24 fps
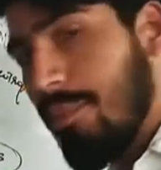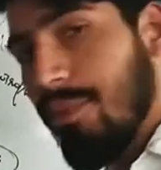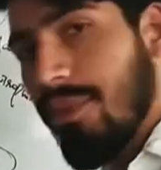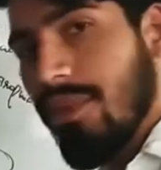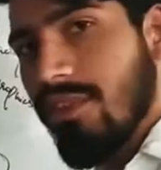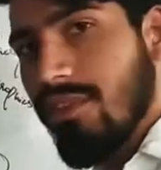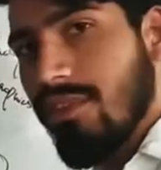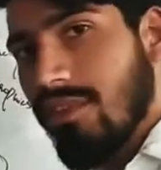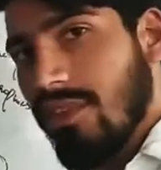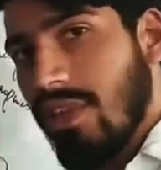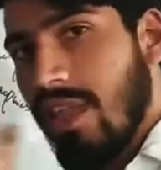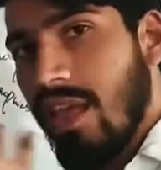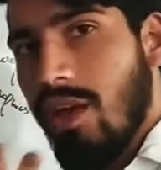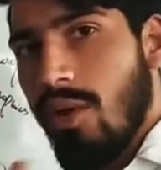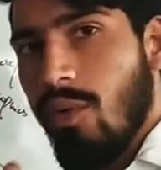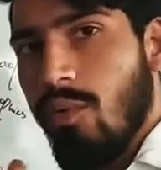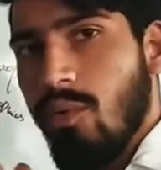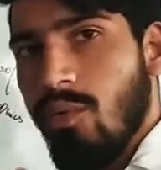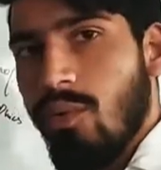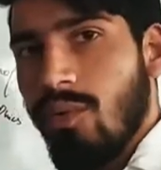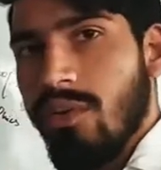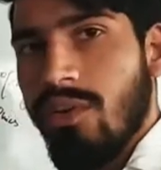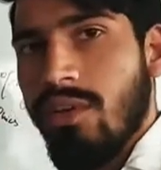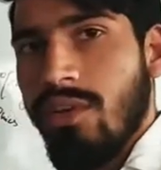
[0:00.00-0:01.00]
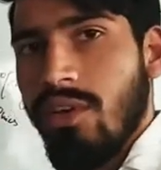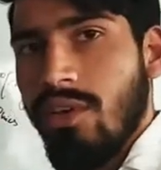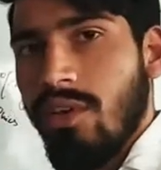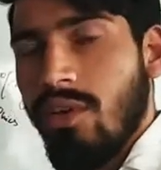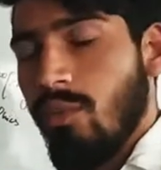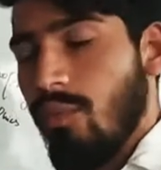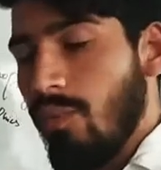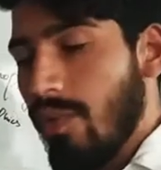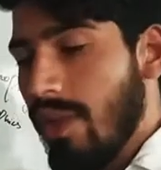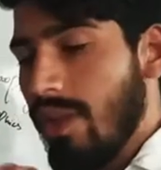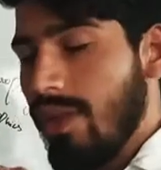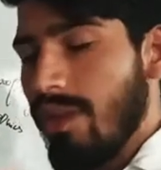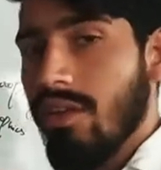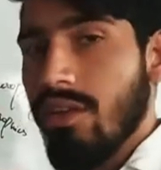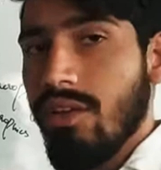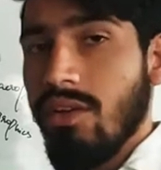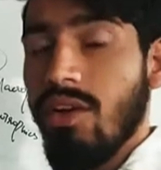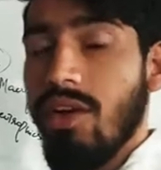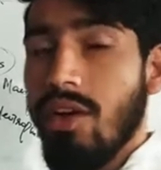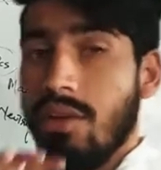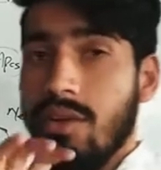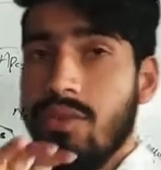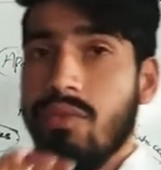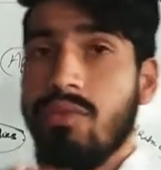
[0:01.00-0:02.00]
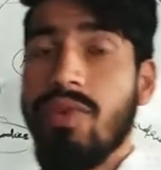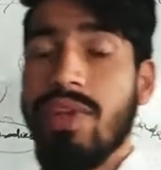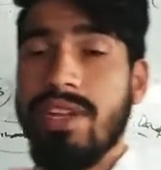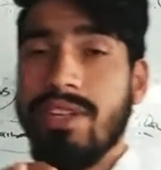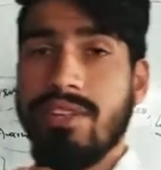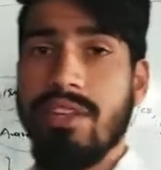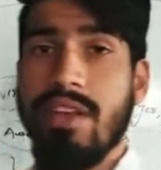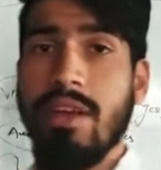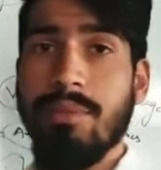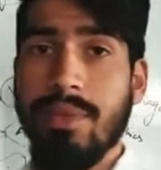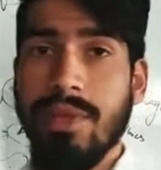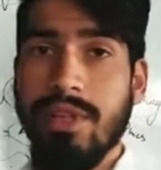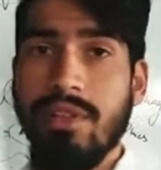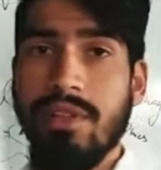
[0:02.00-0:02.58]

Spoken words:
now when, for example,